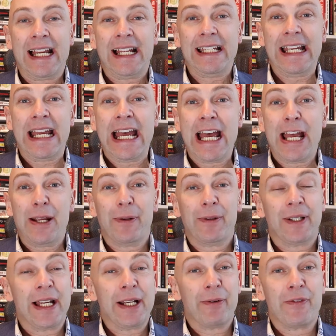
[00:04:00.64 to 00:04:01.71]
And yet,
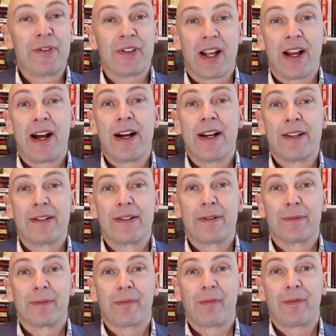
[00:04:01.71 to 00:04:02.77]
like with
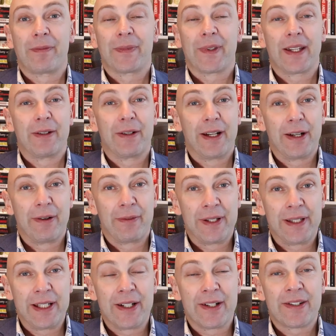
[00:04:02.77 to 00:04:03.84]
SARS,
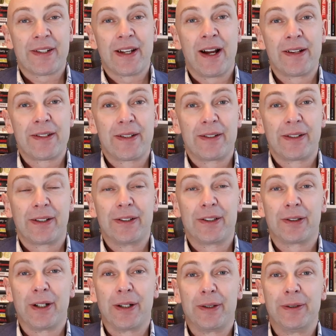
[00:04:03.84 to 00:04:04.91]
when they got SARS under
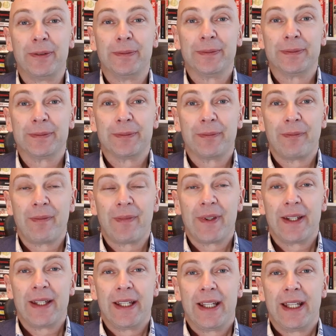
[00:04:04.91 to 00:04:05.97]
control,
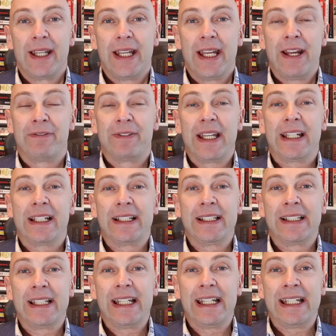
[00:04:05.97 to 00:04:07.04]
if they
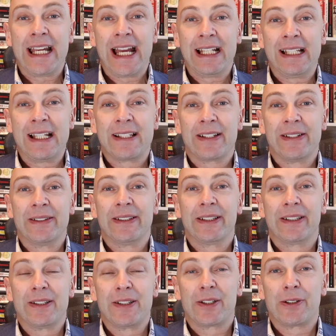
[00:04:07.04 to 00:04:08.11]
can get this under
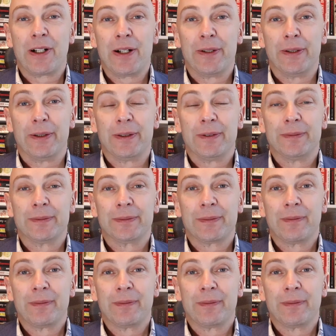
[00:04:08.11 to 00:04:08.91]
control